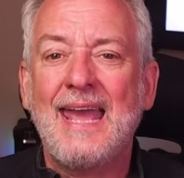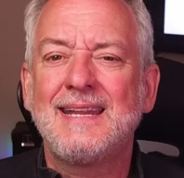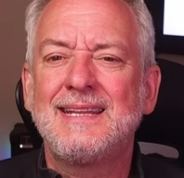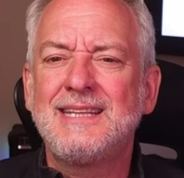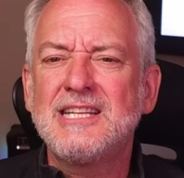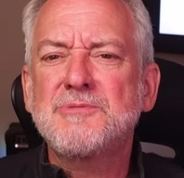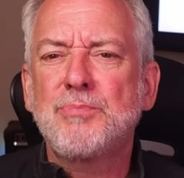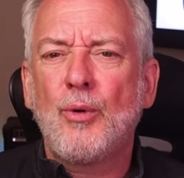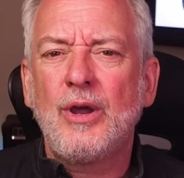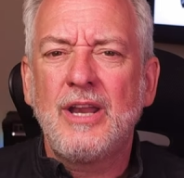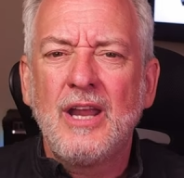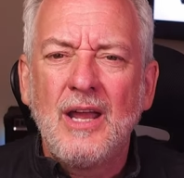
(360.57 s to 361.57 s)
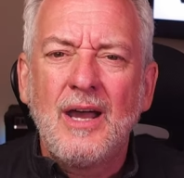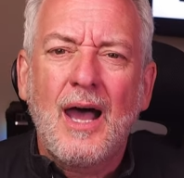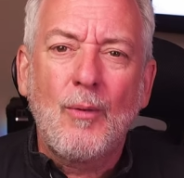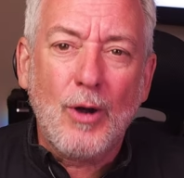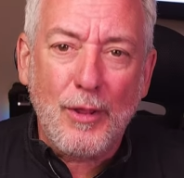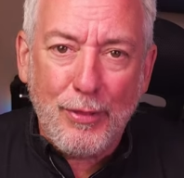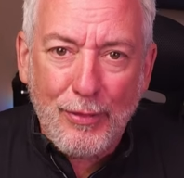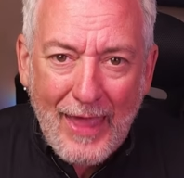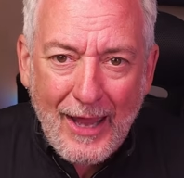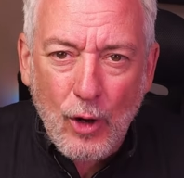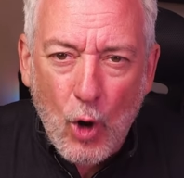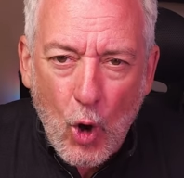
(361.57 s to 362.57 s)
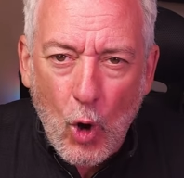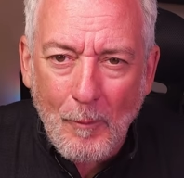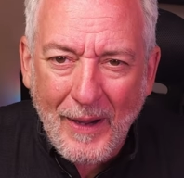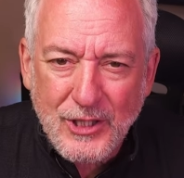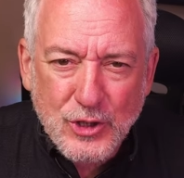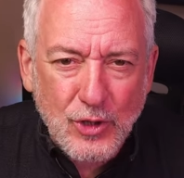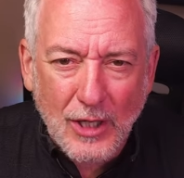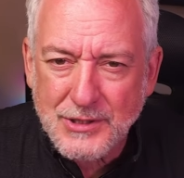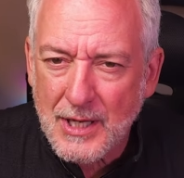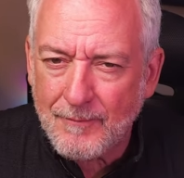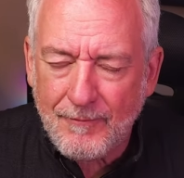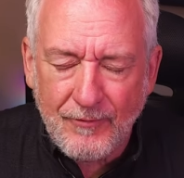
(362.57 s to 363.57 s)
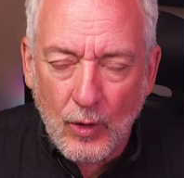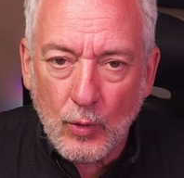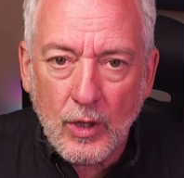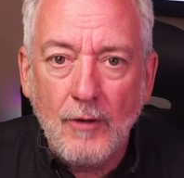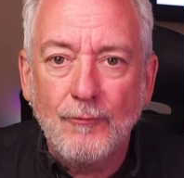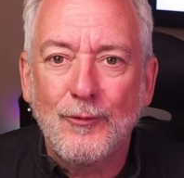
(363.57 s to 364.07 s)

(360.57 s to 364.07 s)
And at this point, I want to thank all my trucked up folk